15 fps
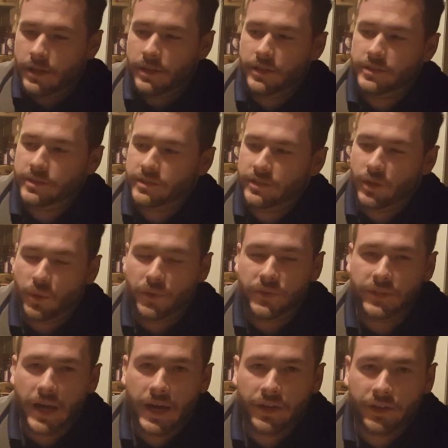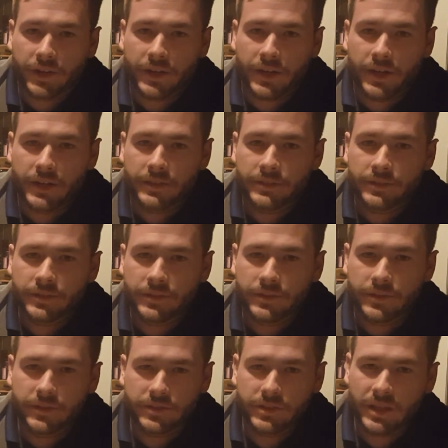this is an old soldering gun.
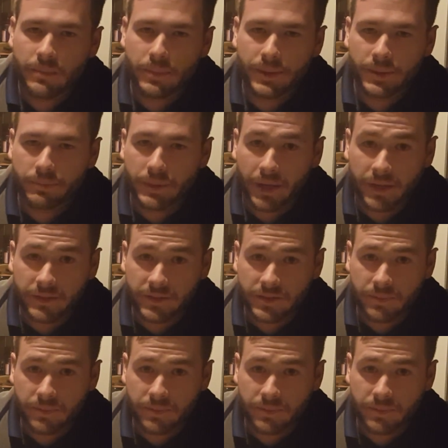This is going to be your biggest